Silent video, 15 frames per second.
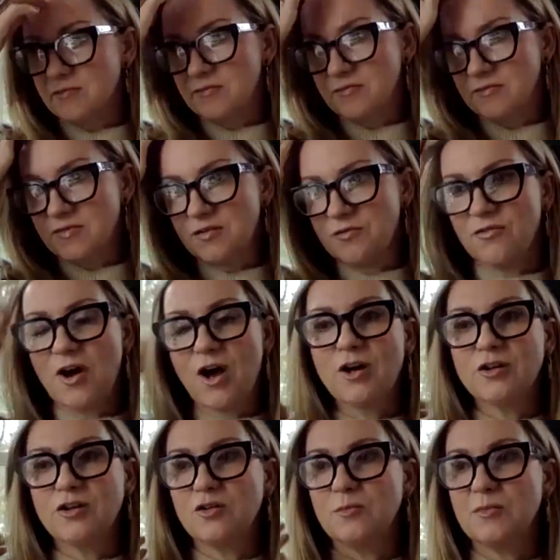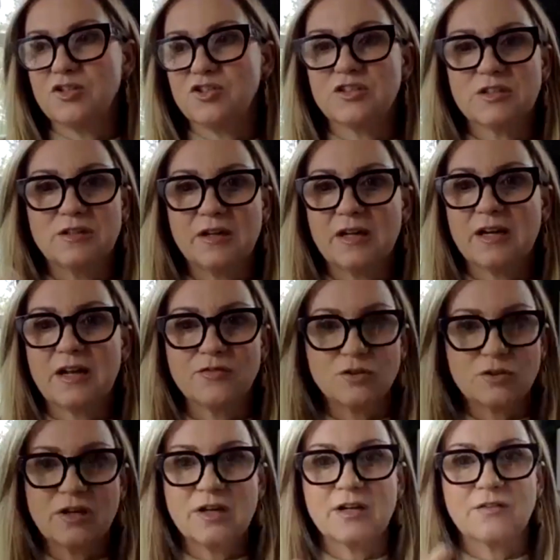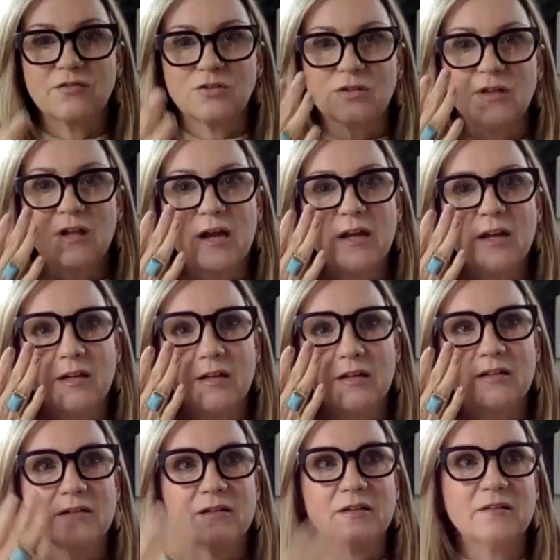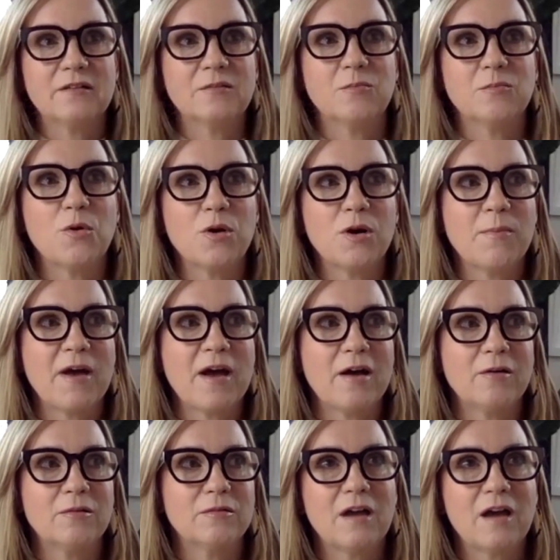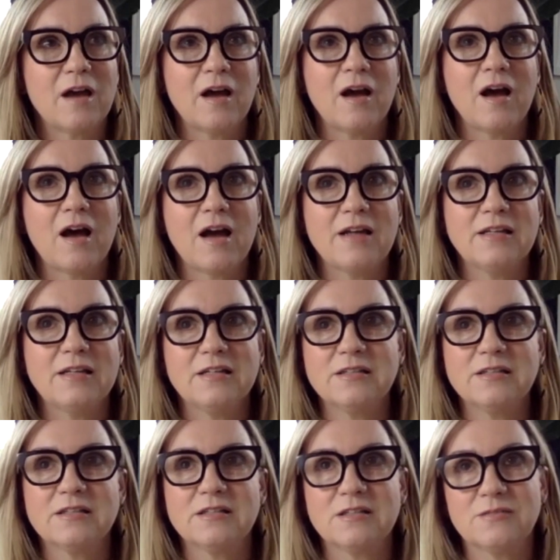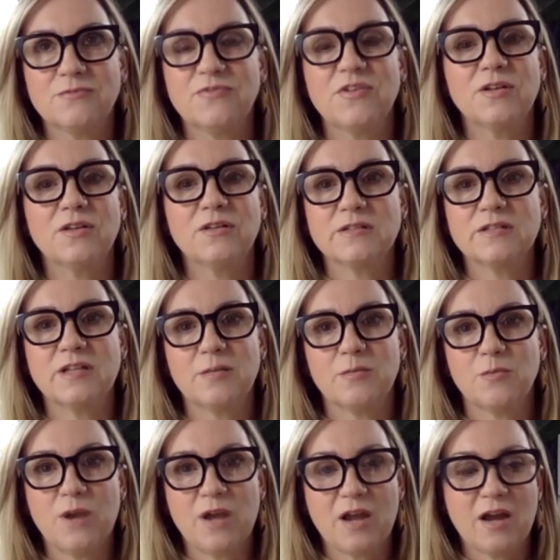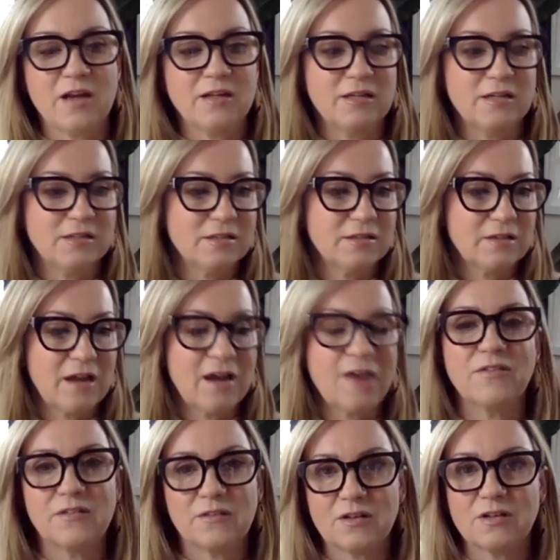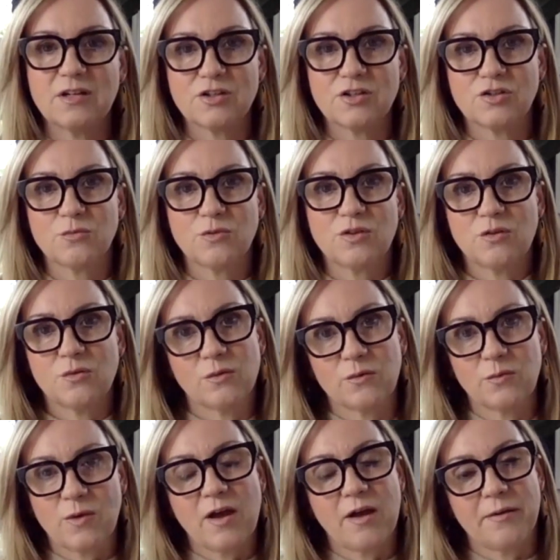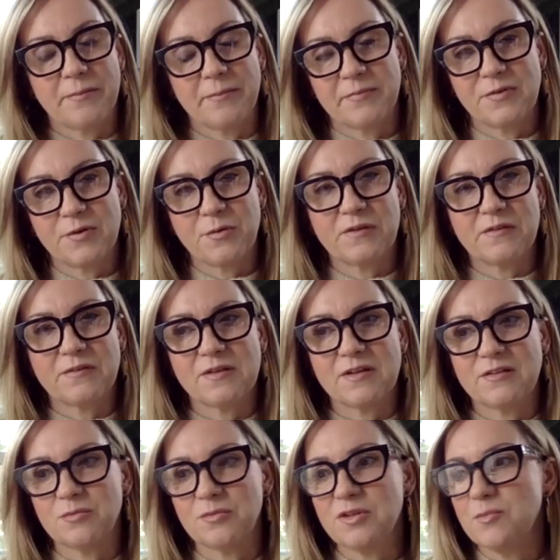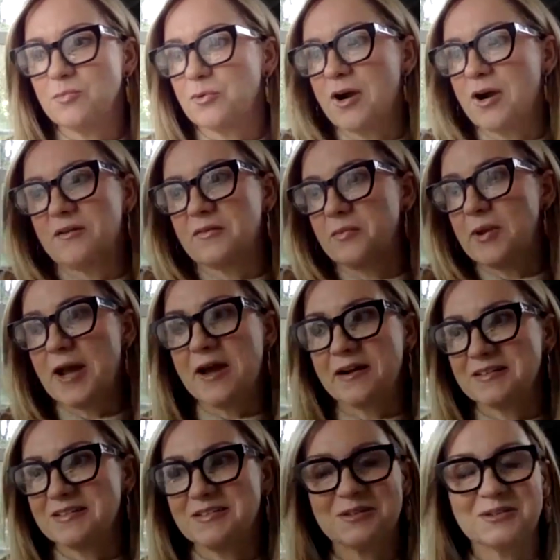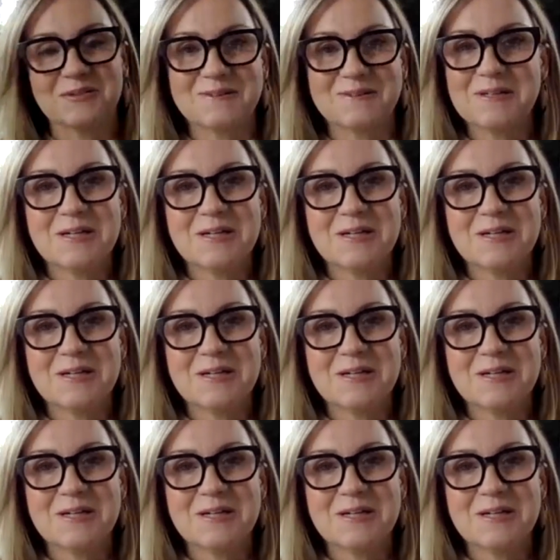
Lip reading: the volume and just client after client after client. It's more about, I need to feel the same way. I need to have this connection with you as well. So it's really brought us back to